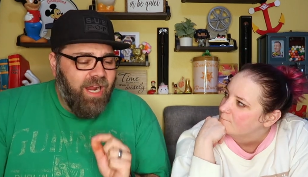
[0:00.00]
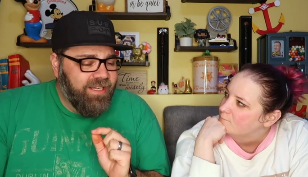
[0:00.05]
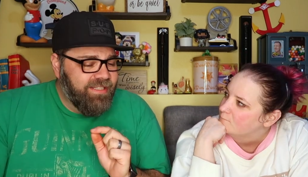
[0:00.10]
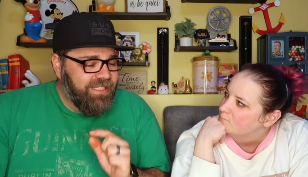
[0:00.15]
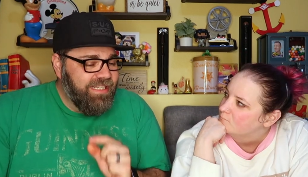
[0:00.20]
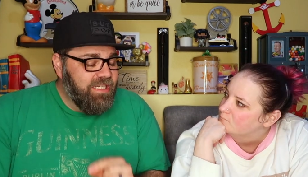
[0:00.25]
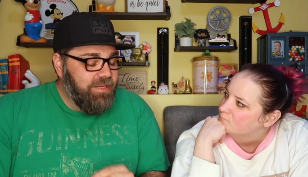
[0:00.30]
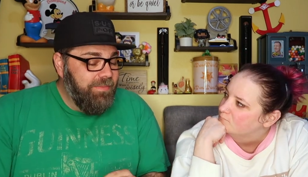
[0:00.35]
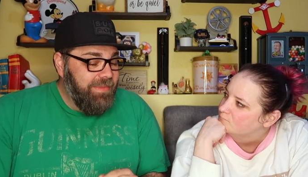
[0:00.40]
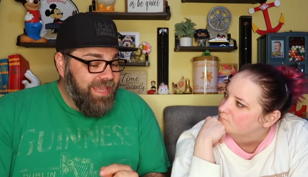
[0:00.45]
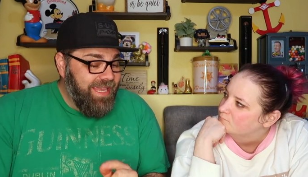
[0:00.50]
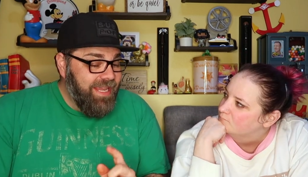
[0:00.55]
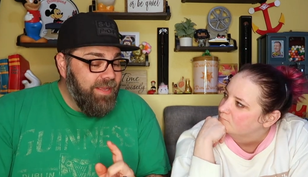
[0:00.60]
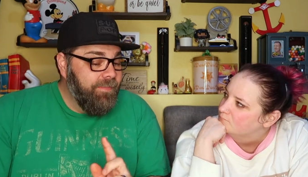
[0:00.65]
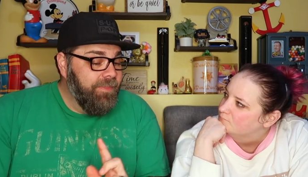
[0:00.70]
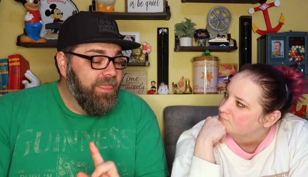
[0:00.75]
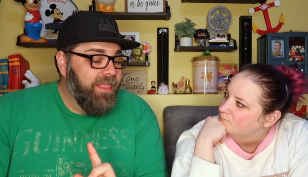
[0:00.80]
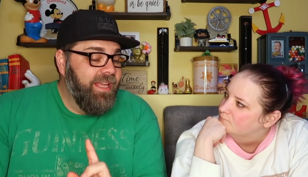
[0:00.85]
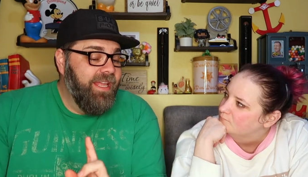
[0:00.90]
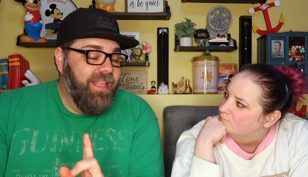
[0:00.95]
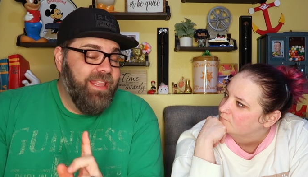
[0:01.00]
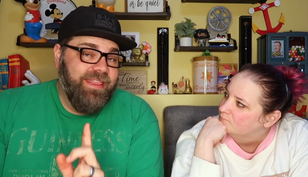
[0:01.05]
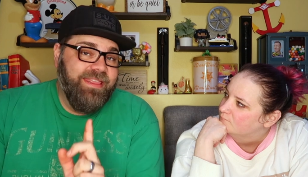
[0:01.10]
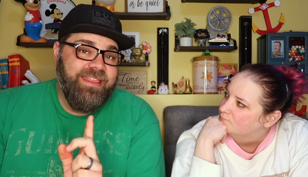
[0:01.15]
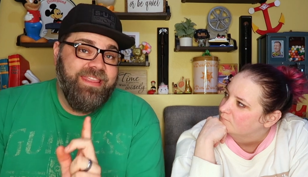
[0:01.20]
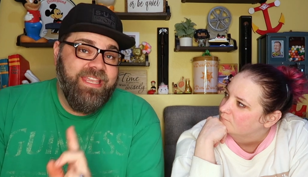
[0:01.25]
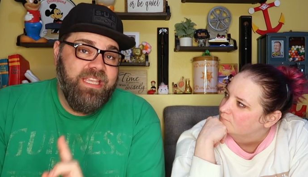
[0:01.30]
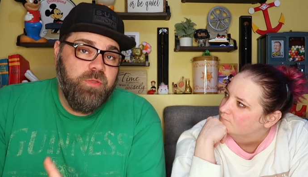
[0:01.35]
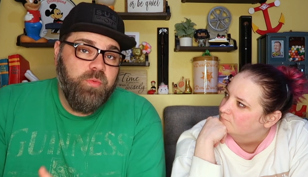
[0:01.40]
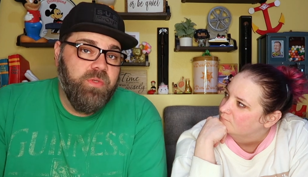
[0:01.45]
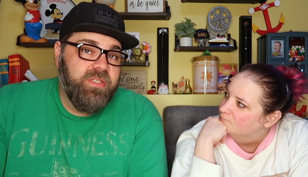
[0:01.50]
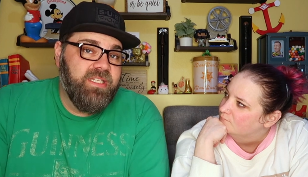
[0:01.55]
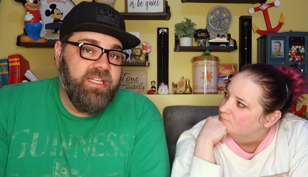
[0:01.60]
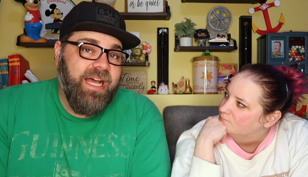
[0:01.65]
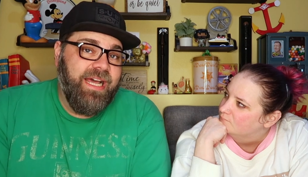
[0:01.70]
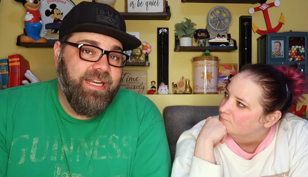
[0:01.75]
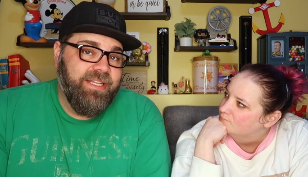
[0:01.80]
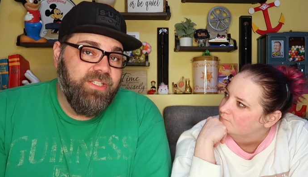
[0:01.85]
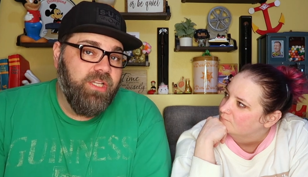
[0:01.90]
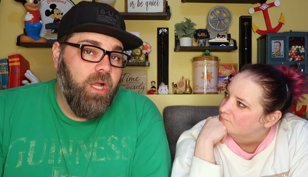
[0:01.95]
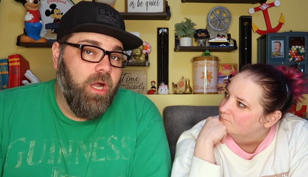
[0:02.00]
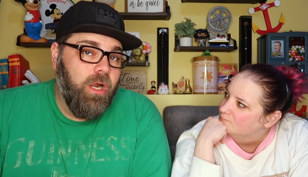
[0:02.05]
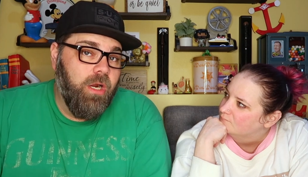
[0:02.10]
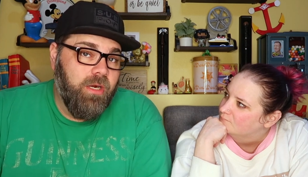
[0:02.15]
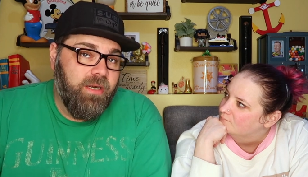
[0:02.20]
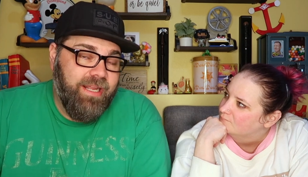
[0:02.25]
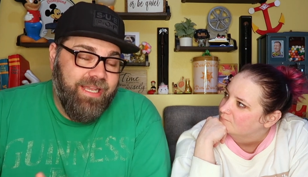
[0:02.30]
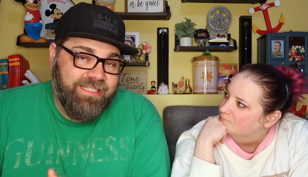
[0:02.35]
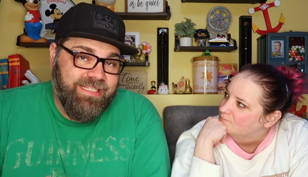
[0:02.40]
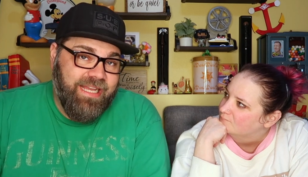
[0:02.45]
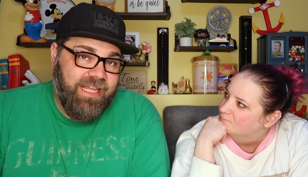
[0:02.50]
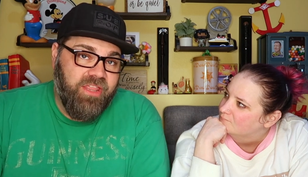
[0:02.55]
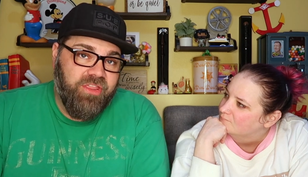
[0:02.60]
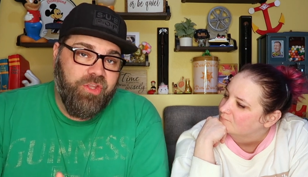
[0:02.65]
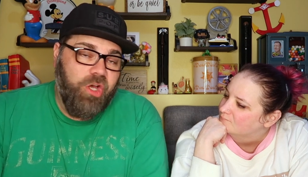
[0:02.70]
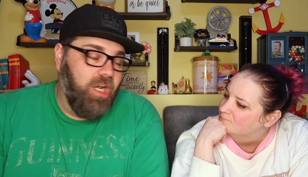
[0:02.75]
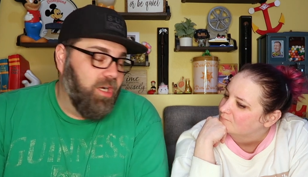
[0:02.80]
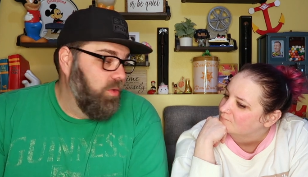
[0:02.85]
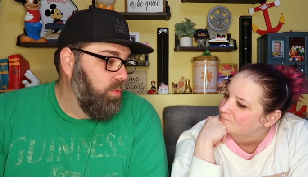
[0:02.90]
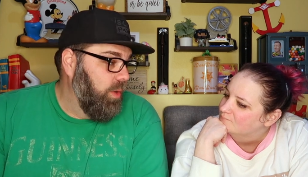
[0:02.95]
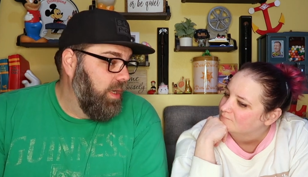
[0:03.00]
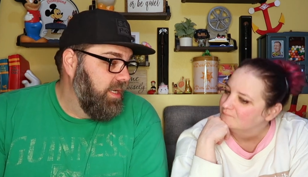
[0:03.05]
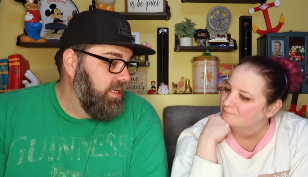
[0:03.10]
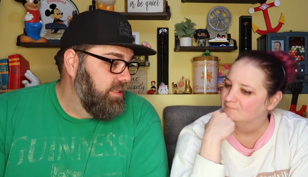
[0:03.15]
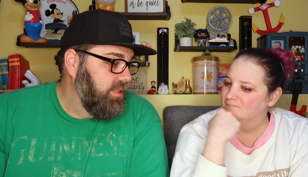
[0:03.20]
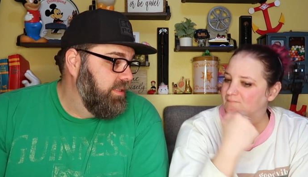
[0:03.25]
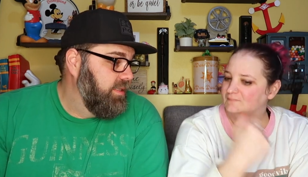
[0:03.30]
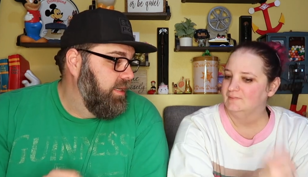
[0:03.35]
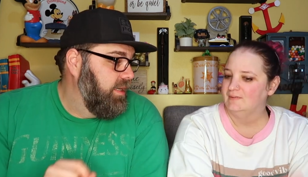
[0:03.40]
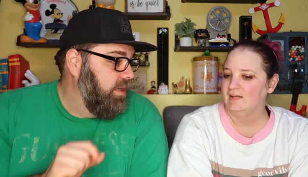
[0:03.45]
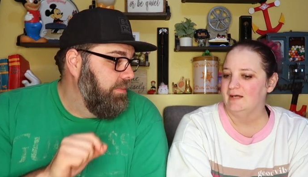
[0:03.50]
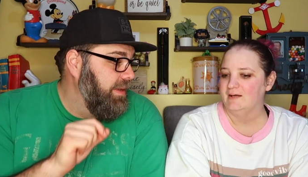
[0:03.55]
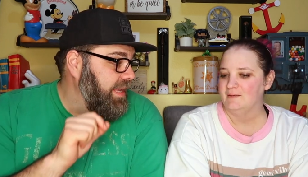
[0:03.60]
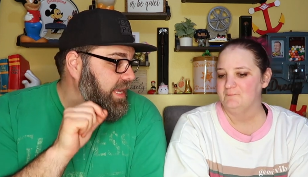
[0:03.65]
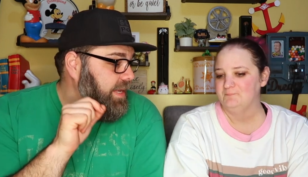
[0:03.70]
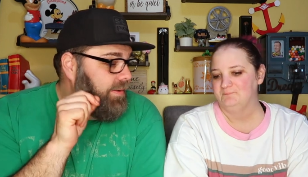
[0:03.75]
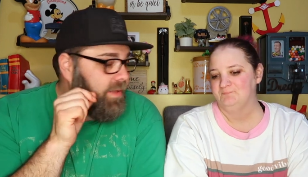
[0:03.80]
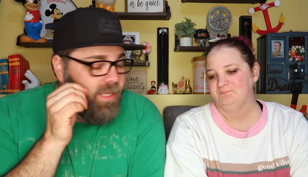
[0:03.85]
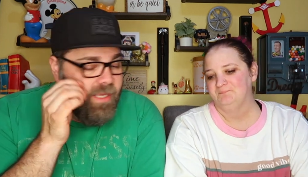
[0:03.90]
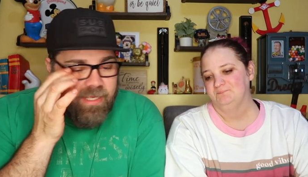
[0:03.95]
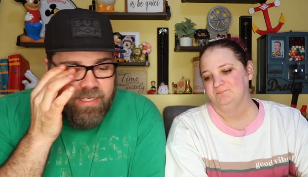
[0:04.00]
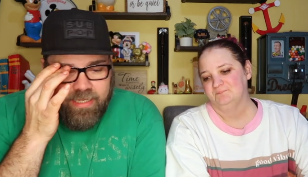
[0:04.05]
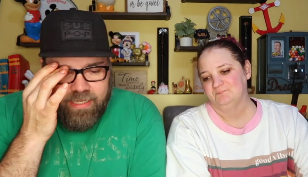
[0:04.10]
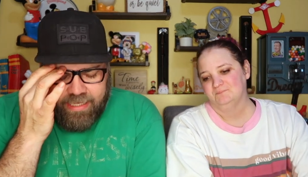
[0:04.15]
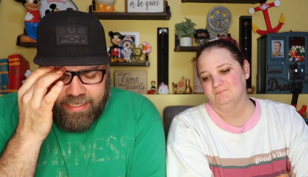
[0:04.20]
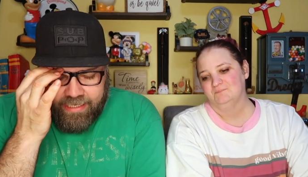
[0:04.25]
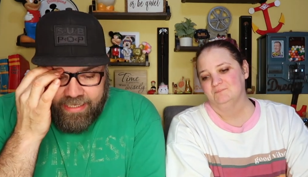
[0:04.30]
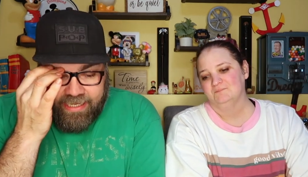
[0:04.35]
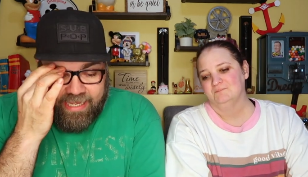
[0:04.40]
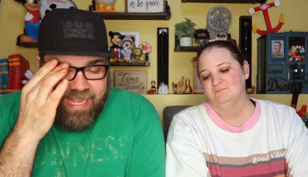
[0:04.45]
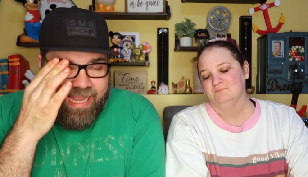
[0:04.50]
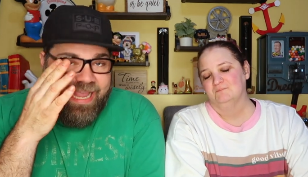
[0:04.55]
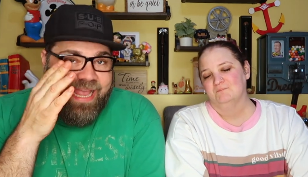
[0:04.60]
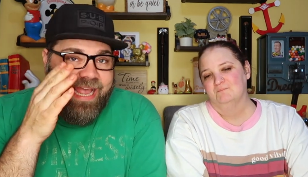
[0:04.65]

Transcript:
Speaker 1: Honestly, to me, this was not as hard as I thought it was gonna yeah. be. Uh, I